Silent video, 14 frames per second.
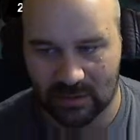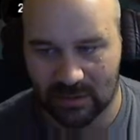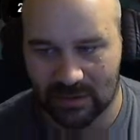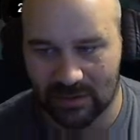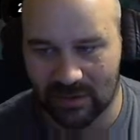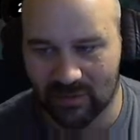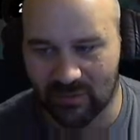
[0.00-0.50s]

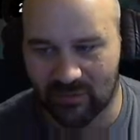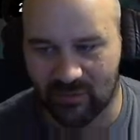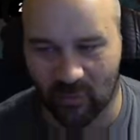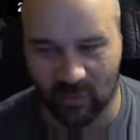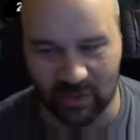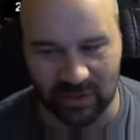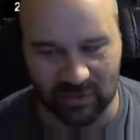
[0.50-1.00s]
Another
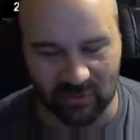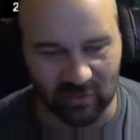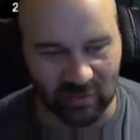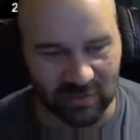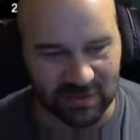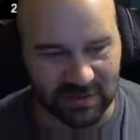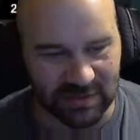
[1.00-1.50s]

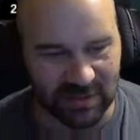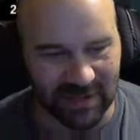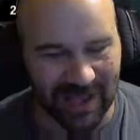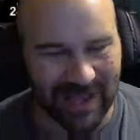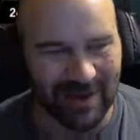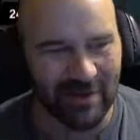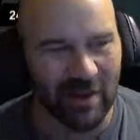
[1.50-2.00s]
40-year-old. So
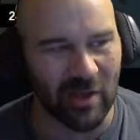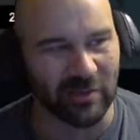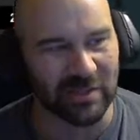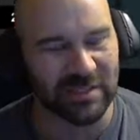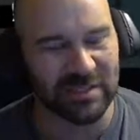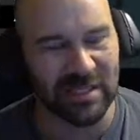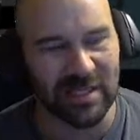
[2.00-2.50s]
I don't know.
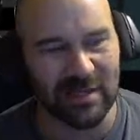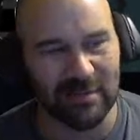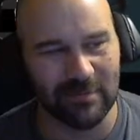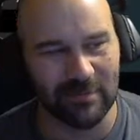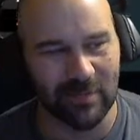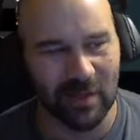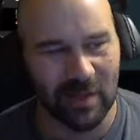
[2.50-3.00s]
This
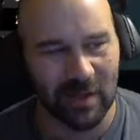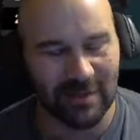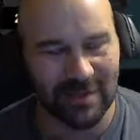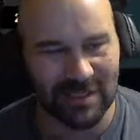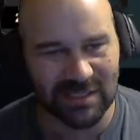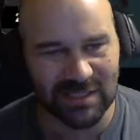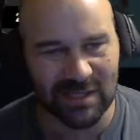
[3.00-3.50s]
team
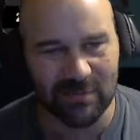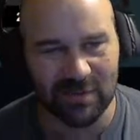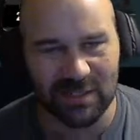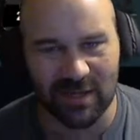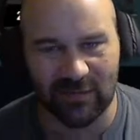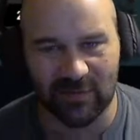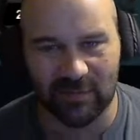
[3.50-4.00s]
would
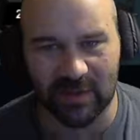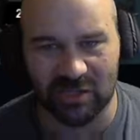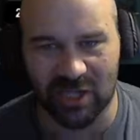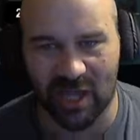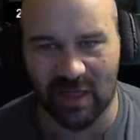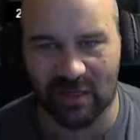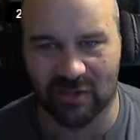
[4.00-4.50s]
definitely be a
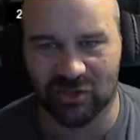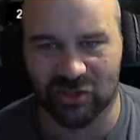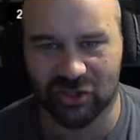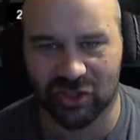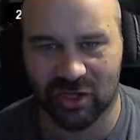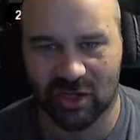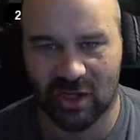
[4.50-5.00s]
challenge.